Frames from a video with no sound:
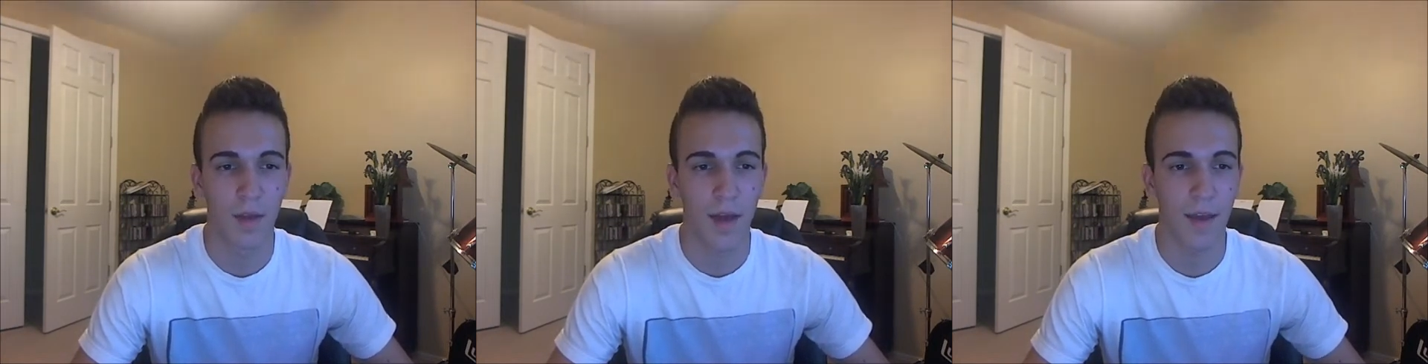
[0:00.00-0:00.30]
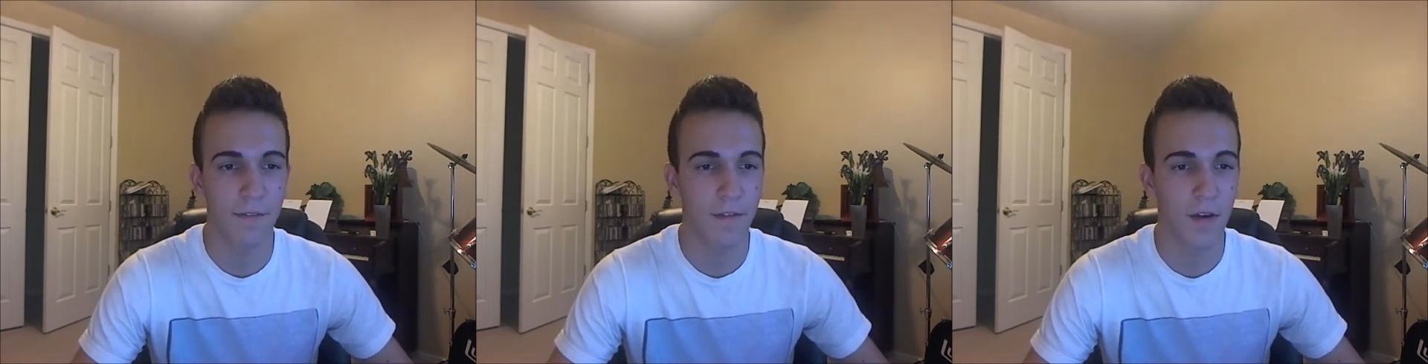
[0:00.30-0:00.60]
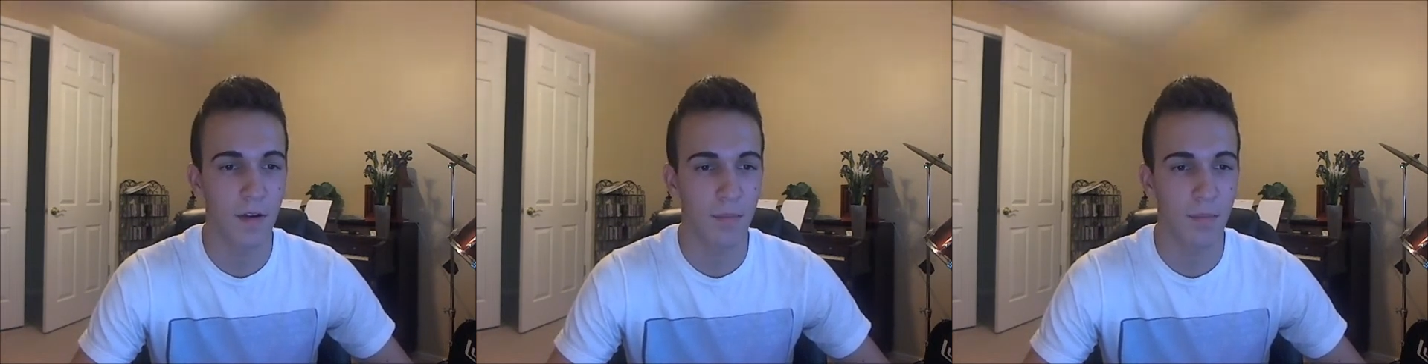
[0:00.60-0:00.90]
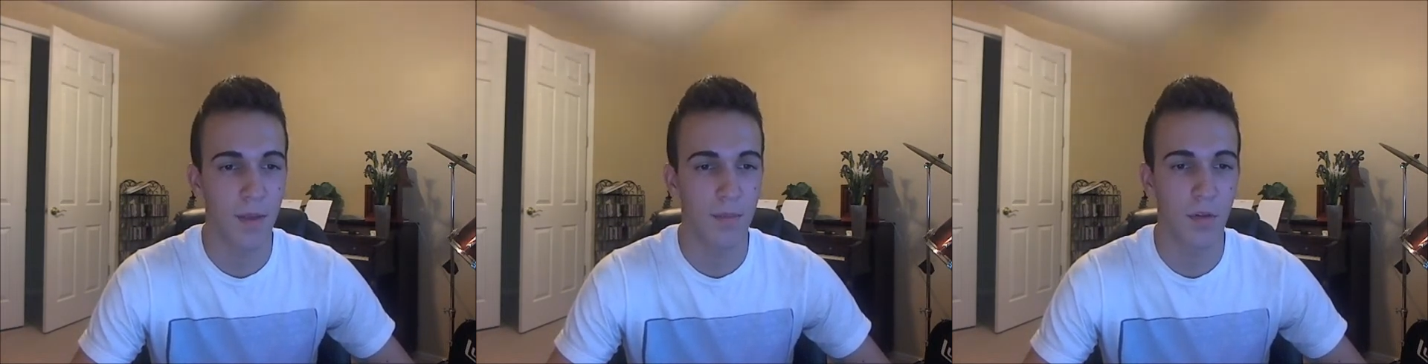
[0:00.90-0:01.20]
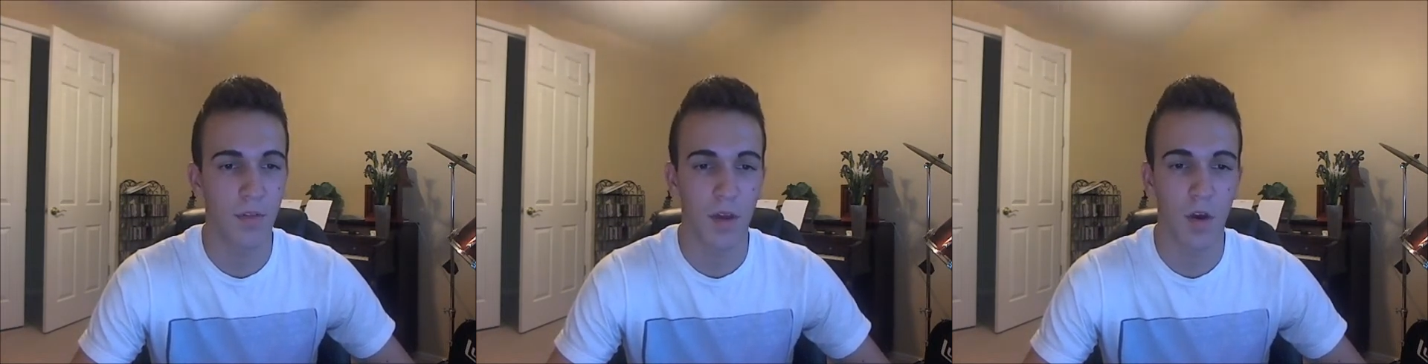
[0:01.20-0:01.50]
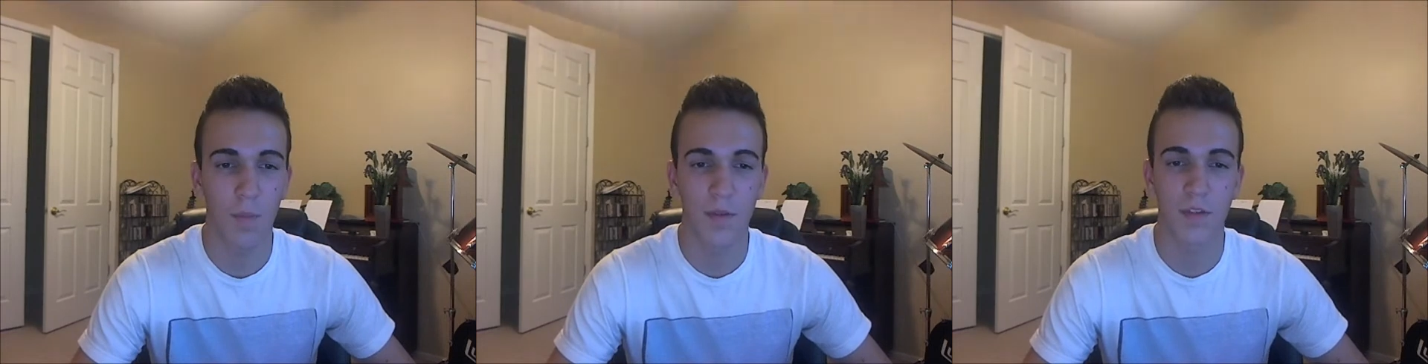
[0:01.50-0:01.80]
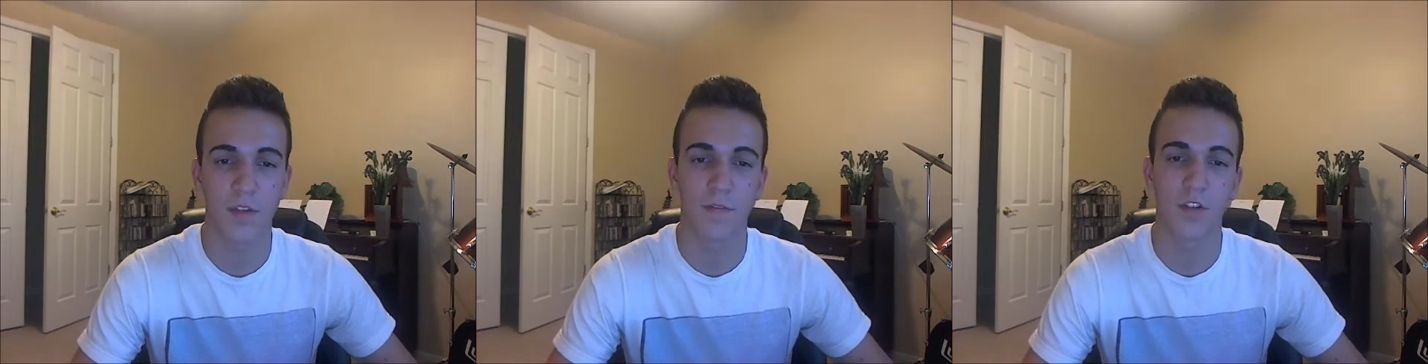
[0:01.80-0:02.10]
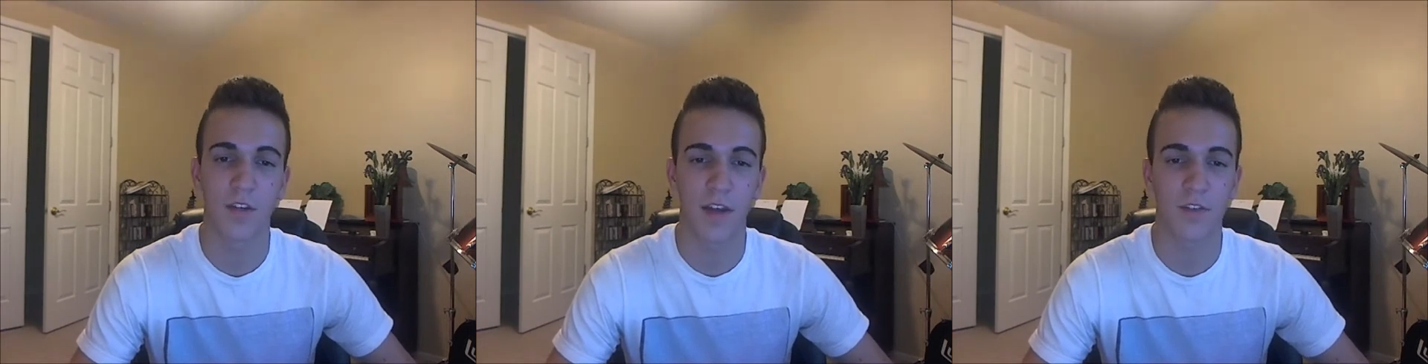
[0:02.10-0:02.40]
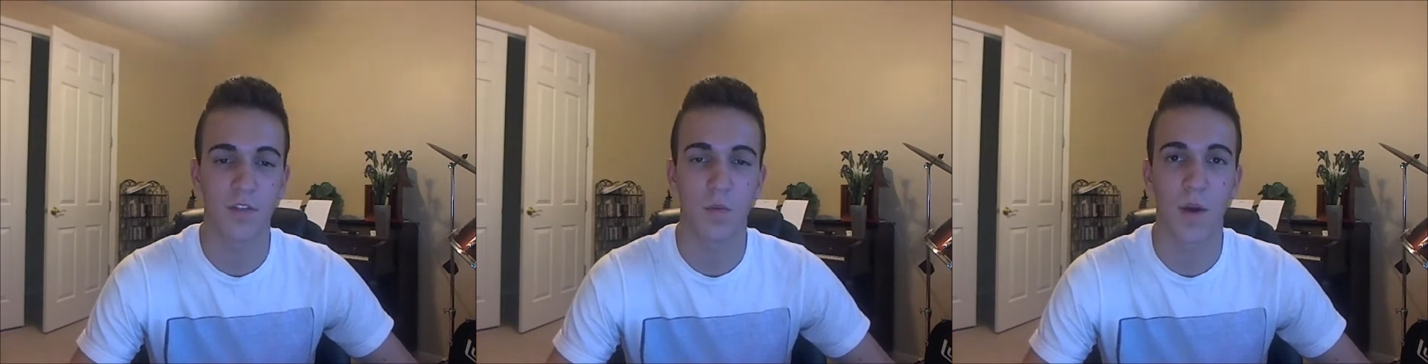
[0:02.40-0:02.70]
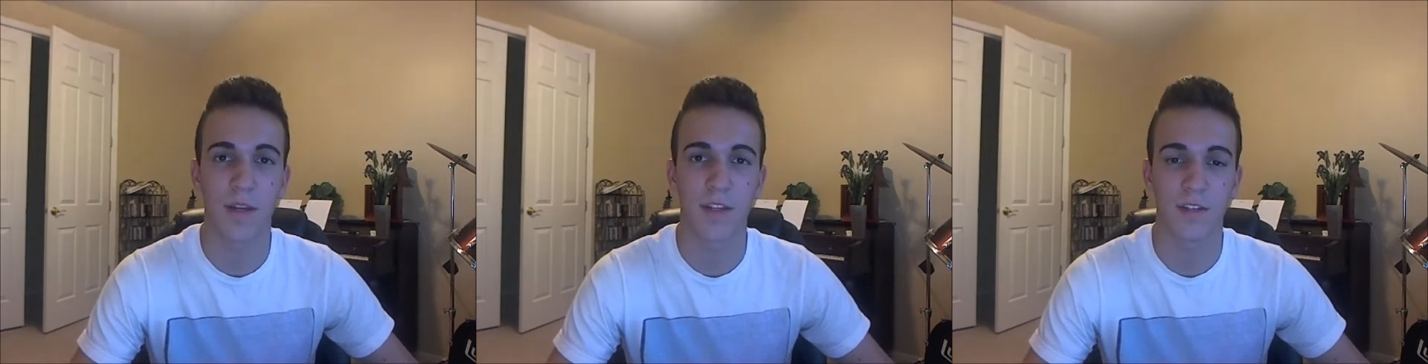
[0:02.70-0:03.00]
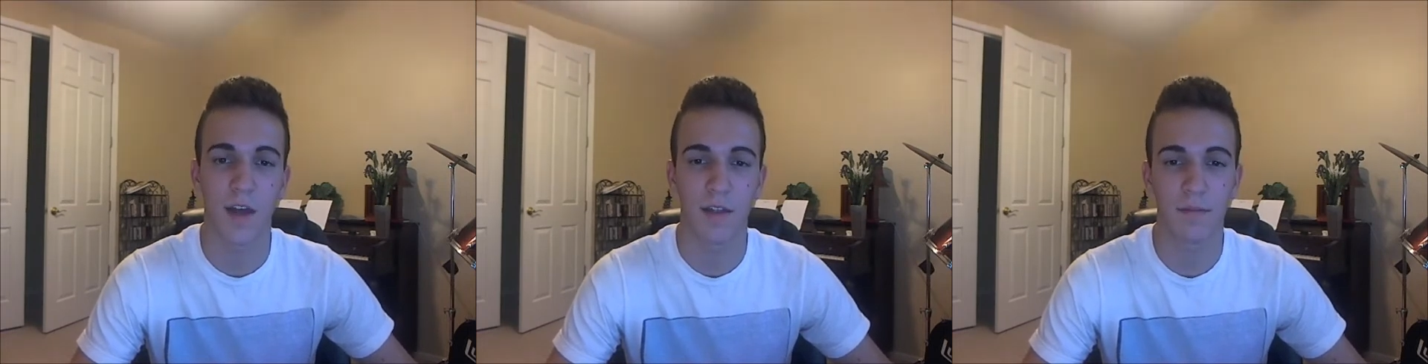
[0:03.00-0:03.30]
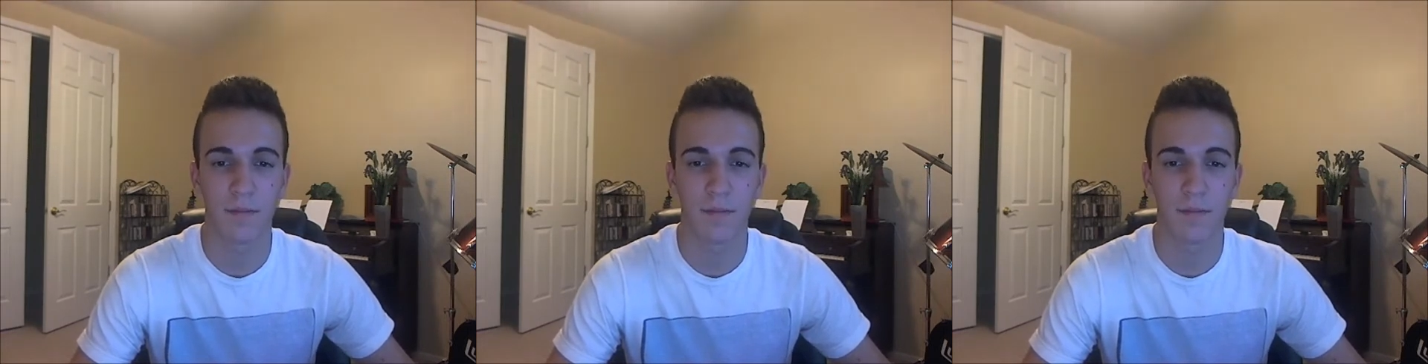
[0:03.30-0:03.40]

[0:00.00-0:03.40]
I fear people think hope is a sufficient answer when it's not.